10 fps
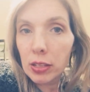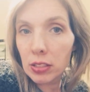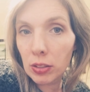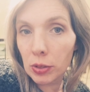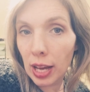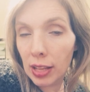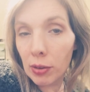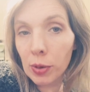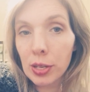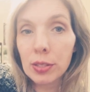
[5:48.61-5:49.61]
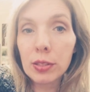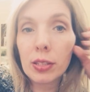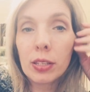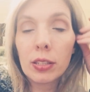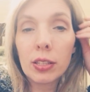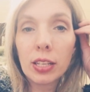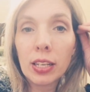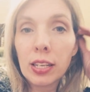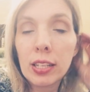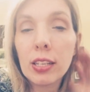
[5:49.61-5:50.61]
So that was the,
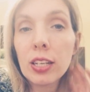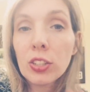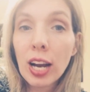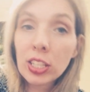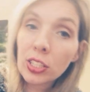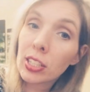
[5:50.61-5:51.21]
the attraction